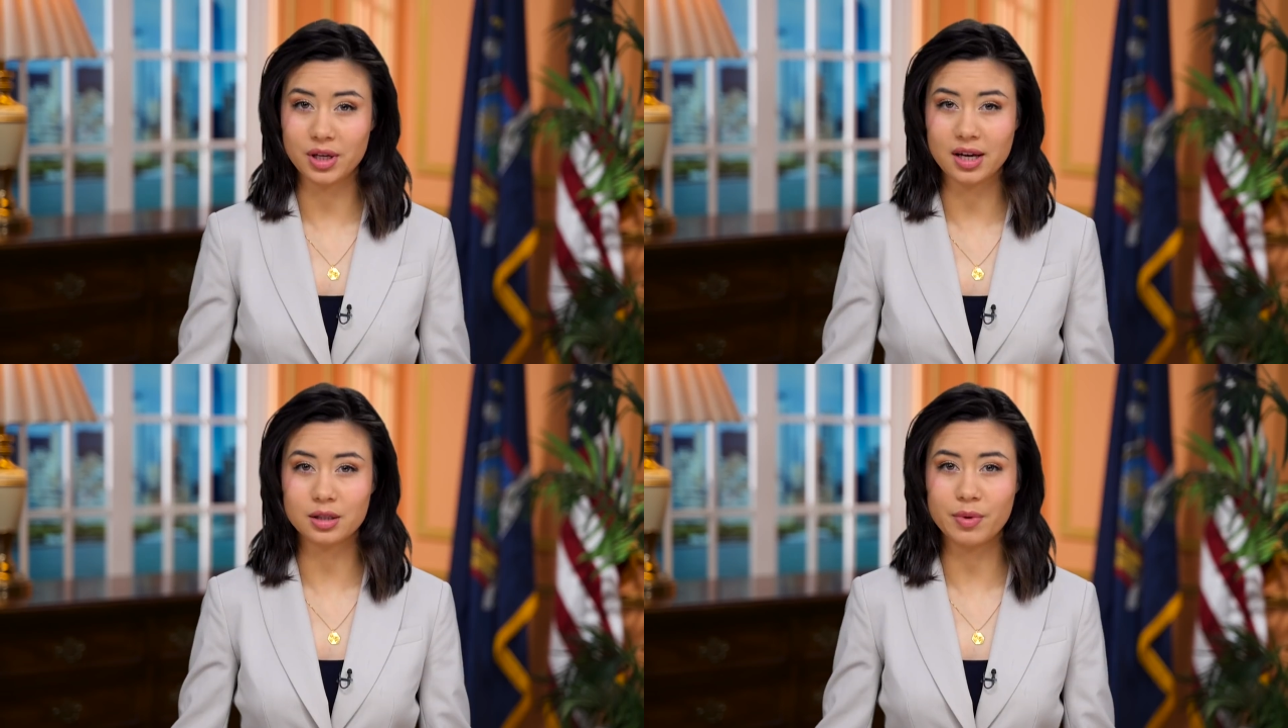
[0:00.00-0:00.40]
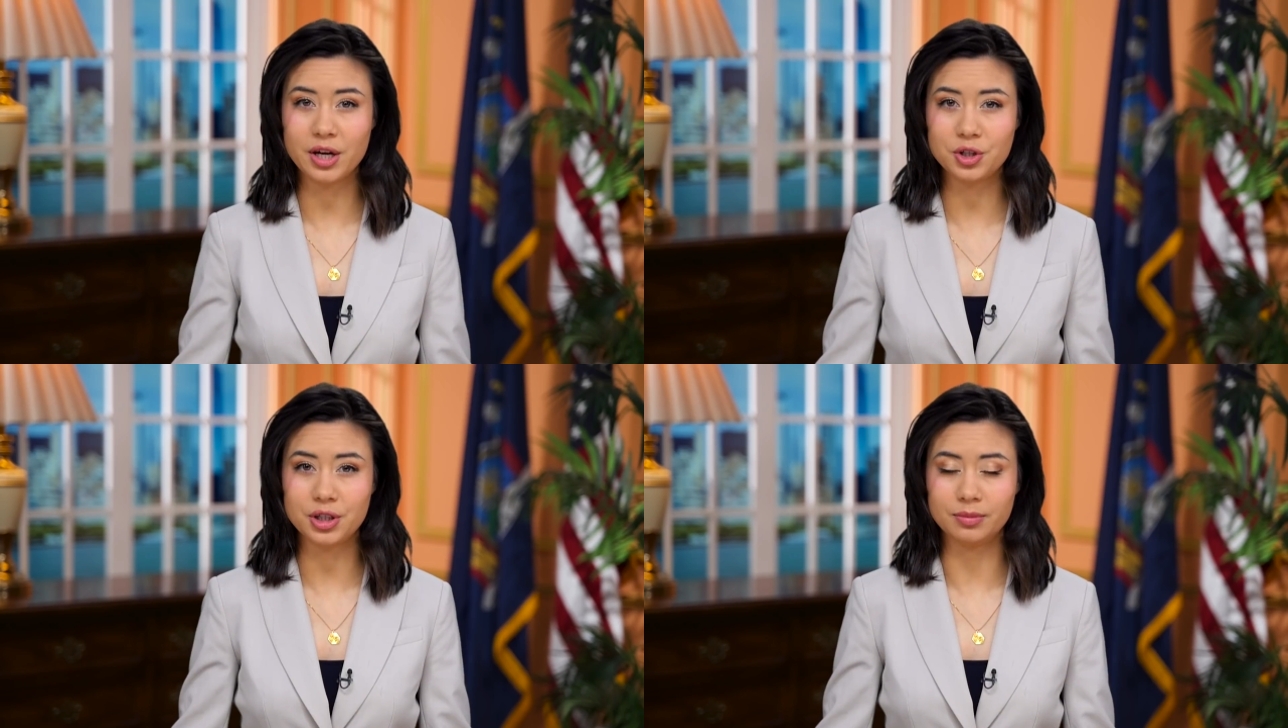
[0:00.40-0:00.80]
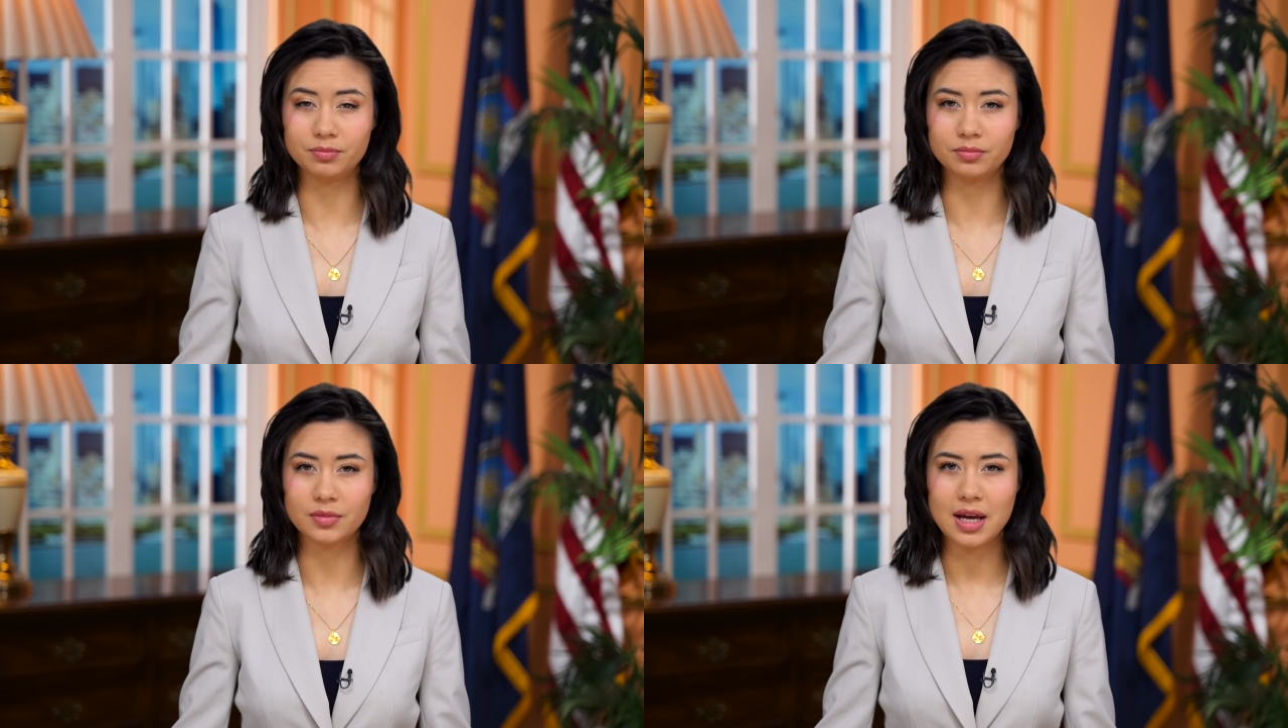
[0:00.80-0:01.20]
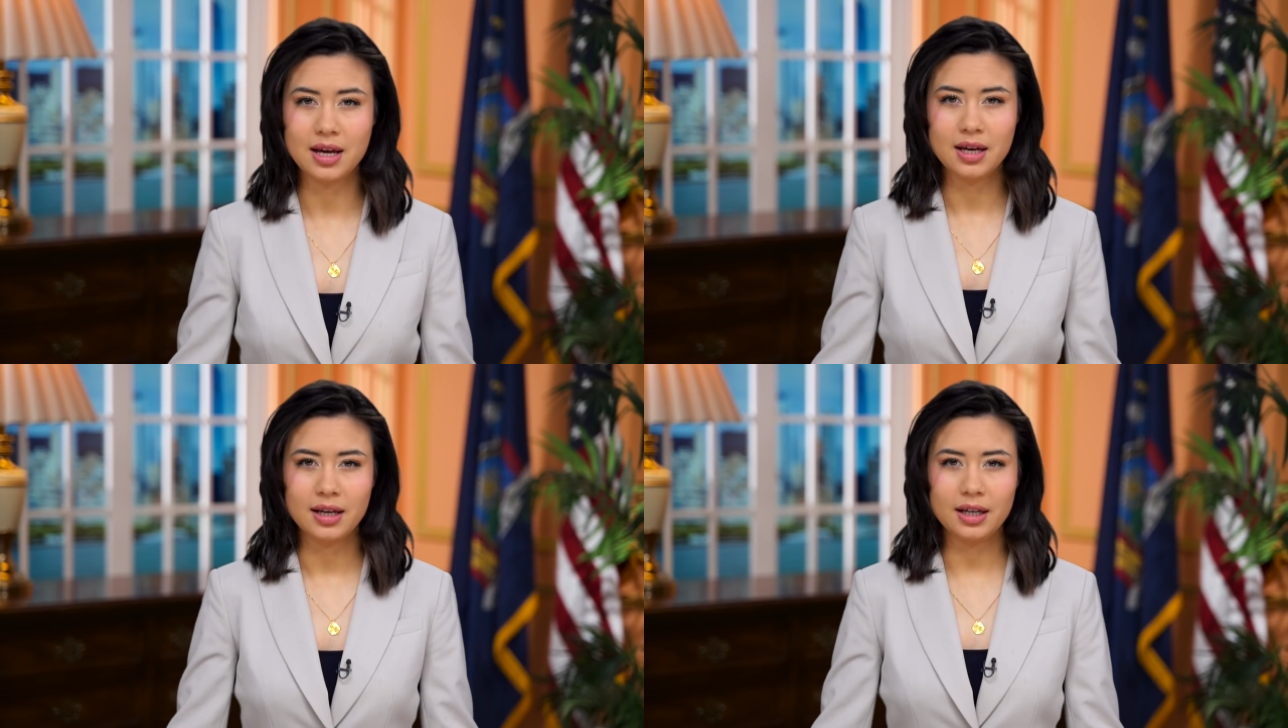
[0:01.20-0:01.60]
expansion.
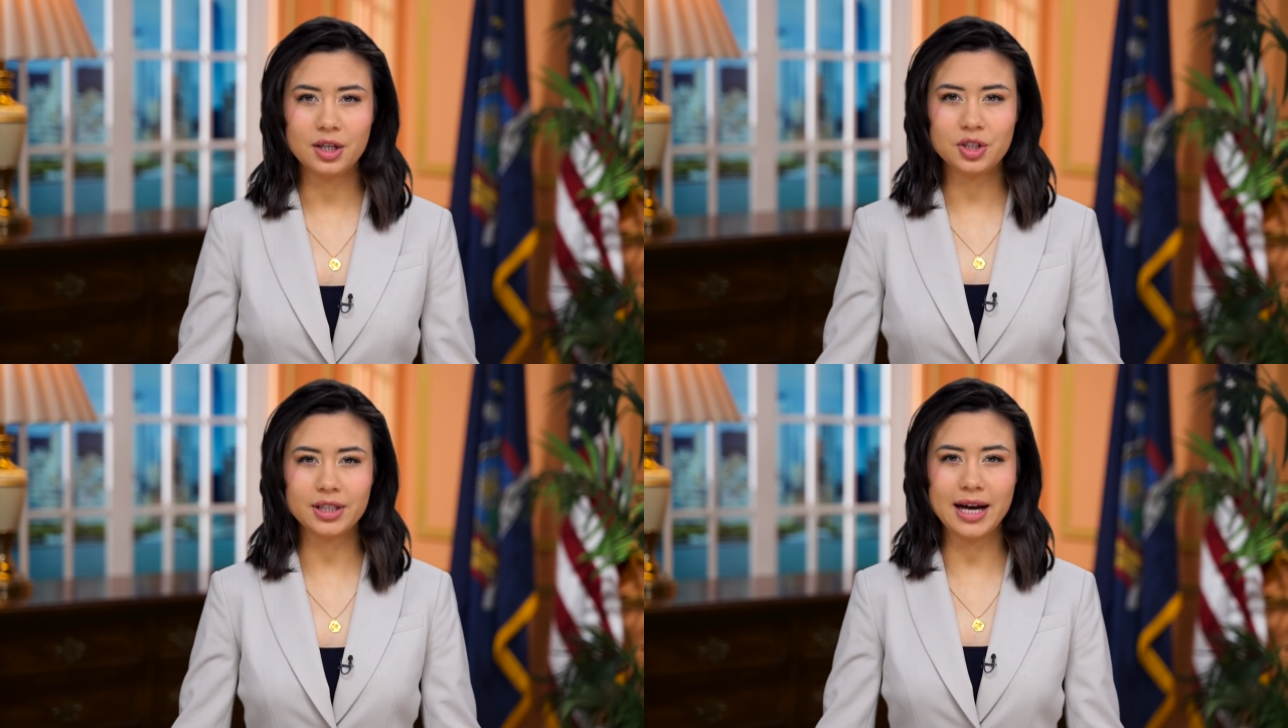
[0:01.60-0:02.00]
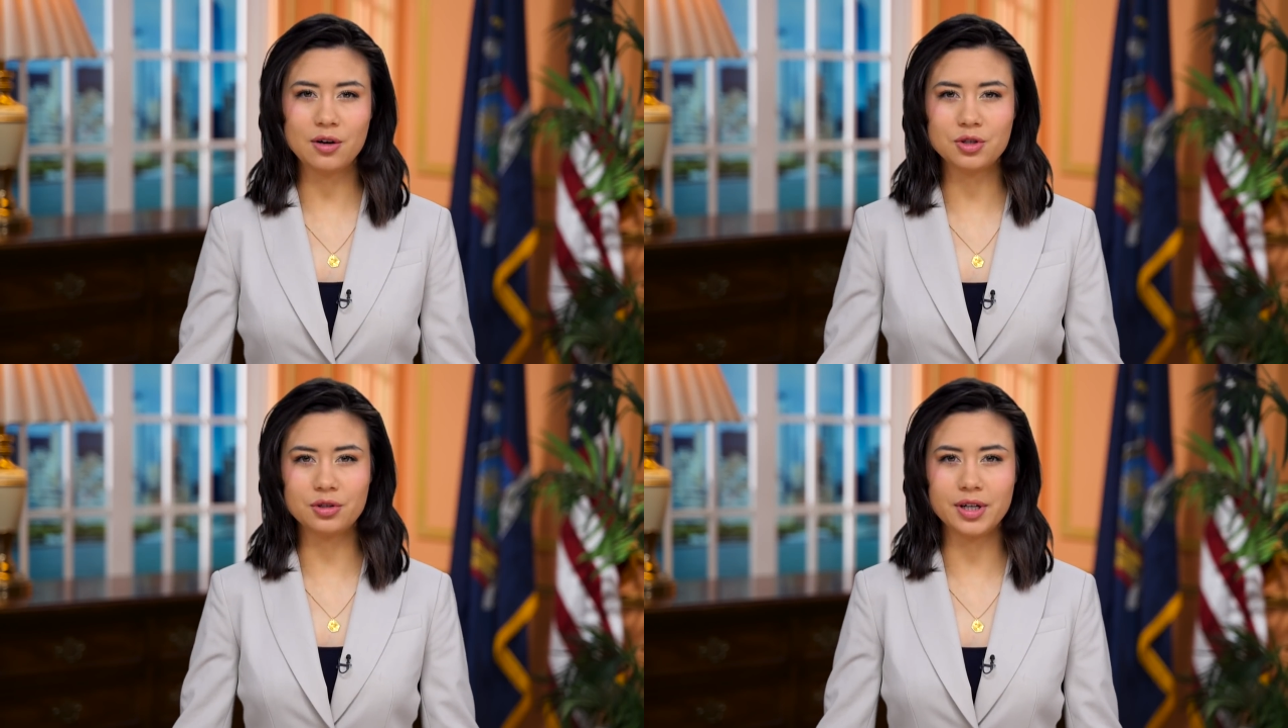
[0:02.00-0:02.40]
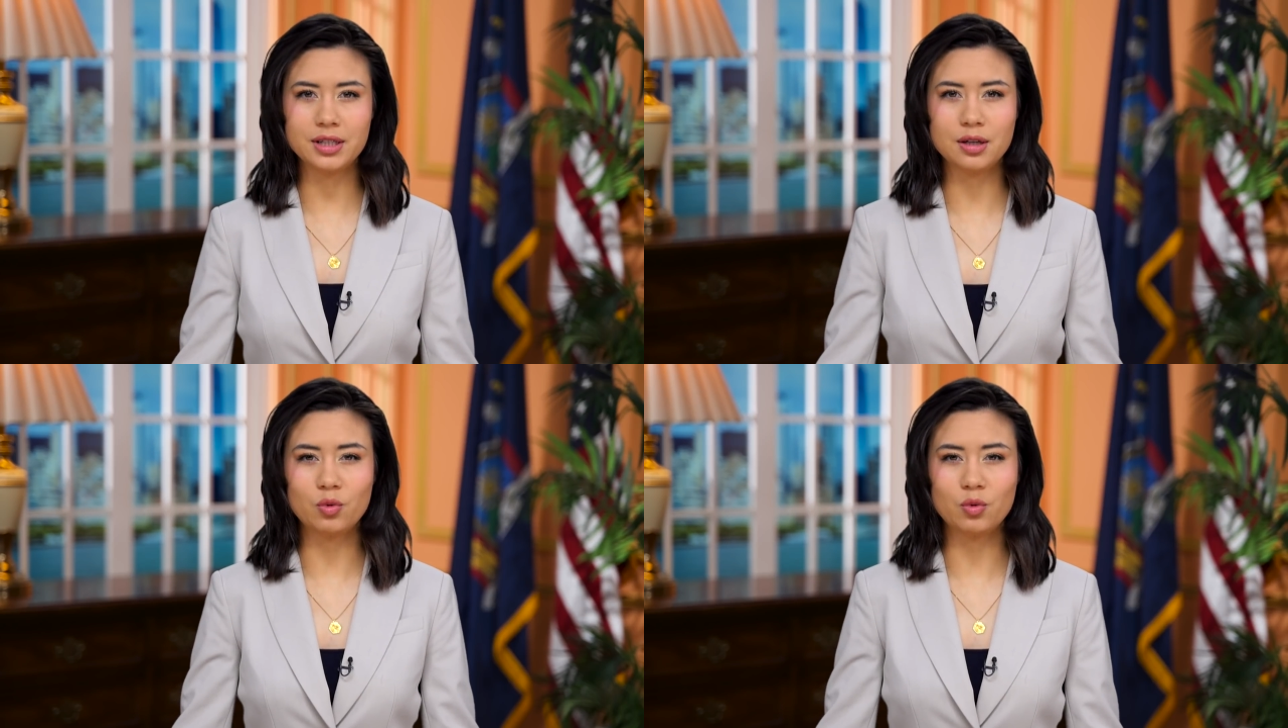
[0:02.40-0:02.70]
And to counter it,